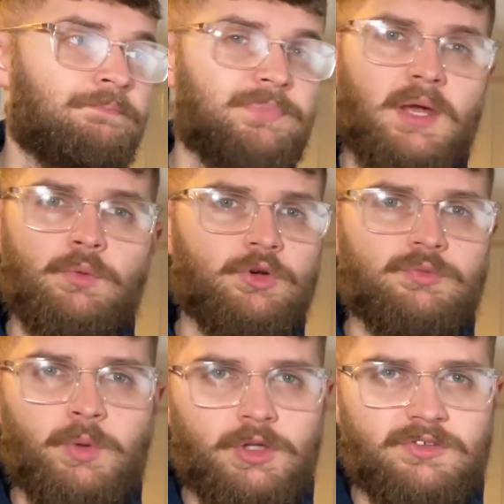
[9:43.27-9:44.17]
They were a
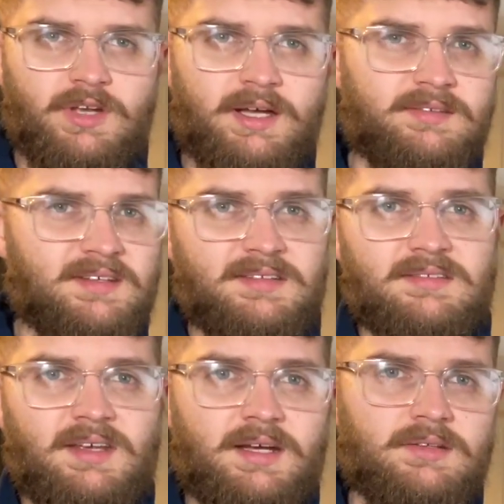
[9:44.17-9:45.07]
smaller size, kid
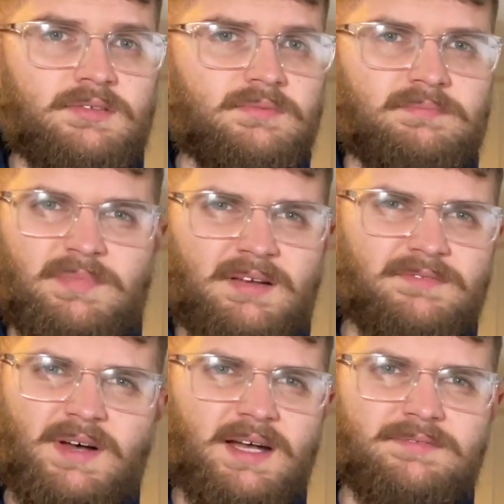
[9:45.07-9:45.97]
size, like
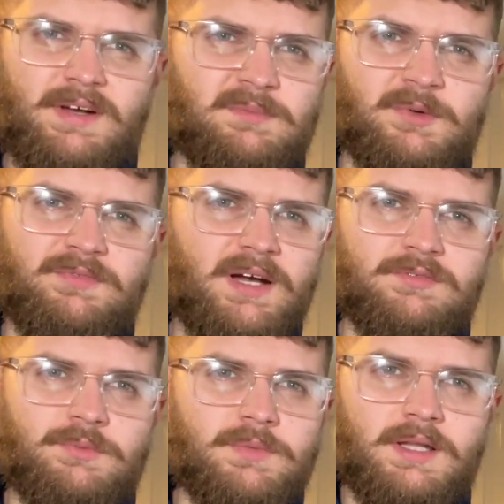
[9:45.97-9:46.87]
5'5",
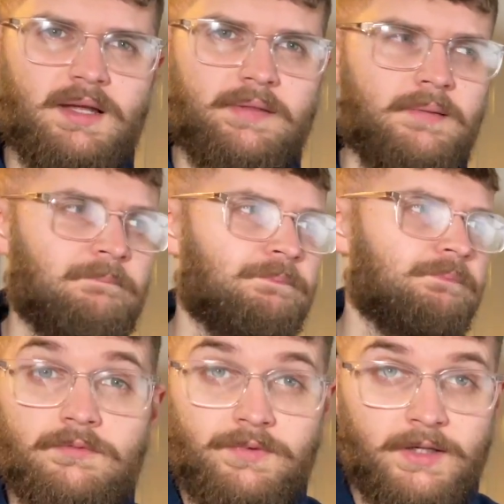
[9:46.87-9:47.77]
something like that.
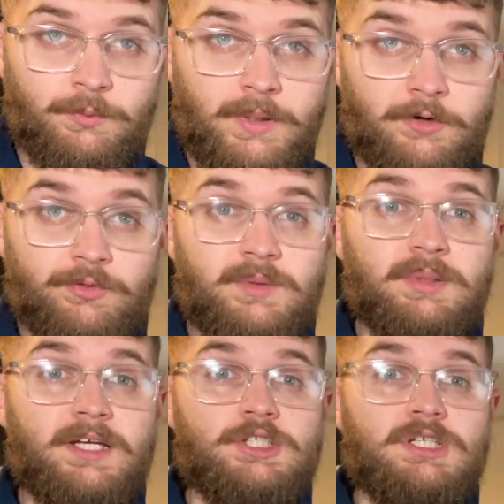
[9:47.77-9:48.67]
Final pair of
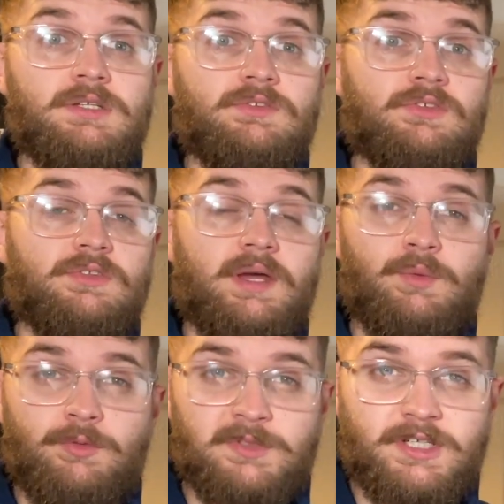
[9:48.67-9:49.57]
Replay jeans, they were
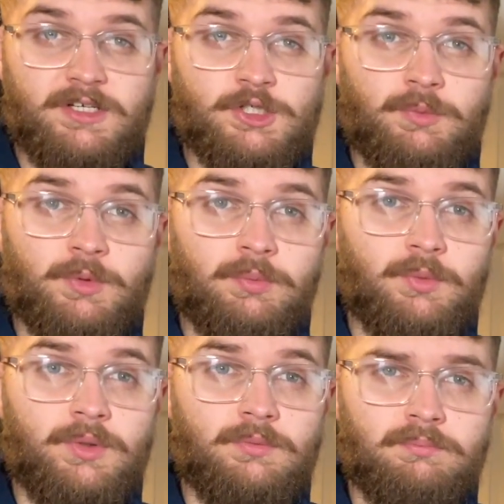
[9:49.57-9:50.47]
from a charity shop a
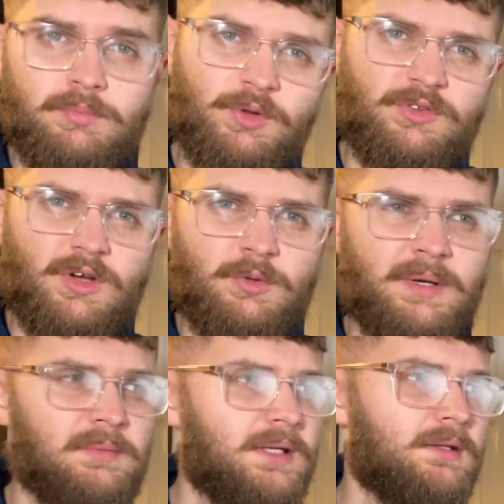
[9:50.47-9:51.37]
couple of months ago
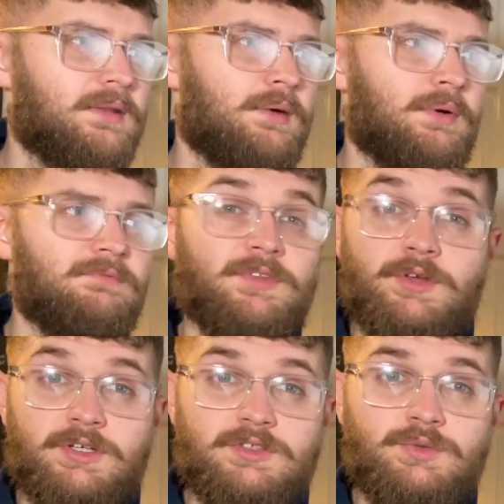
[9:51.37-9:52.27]
maybe. They went for
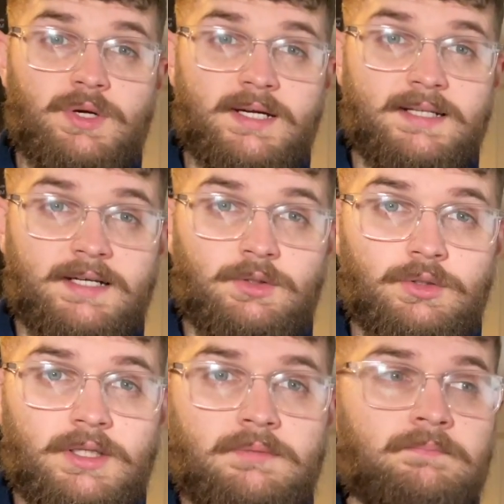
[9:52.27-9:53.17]
$32.99 all
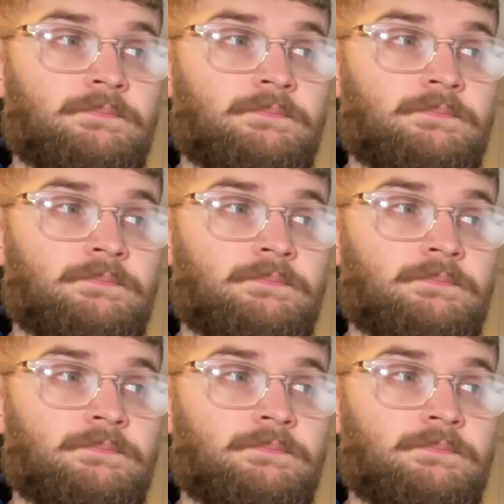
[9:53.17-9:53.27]
in.